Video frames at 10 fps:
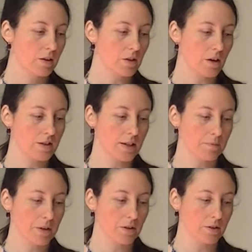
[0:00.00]
Toxic
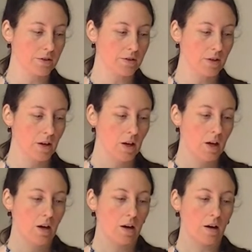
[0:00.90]
minerals
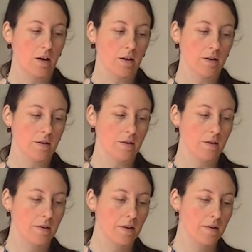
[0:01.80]
are
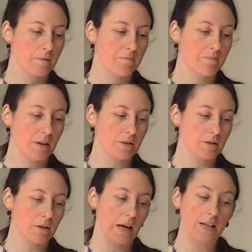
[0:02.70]

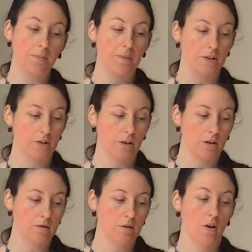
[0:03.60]
any
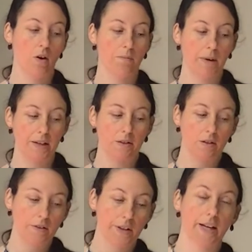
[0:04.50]
mineral or
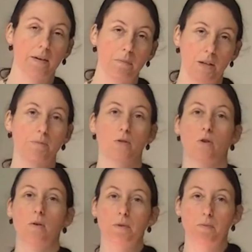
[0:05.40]
metal that can be
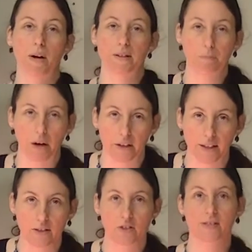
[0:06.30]
absorbed by the body,
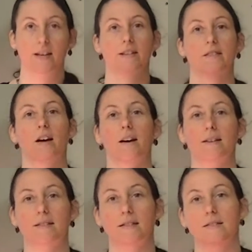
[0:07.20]
just like
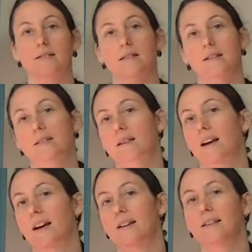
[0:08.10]
toxins. It's
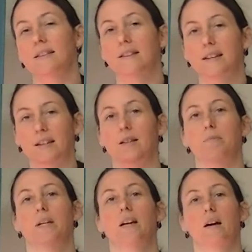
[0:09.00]
anything that can
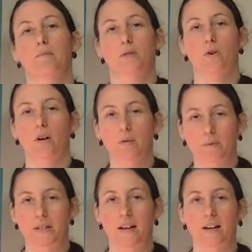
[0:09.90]
be
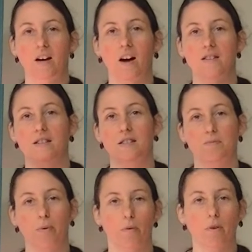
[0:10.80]
absorbed that causes
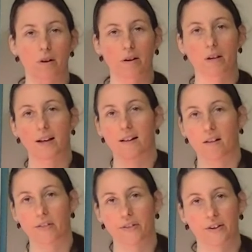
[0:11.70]
poor health.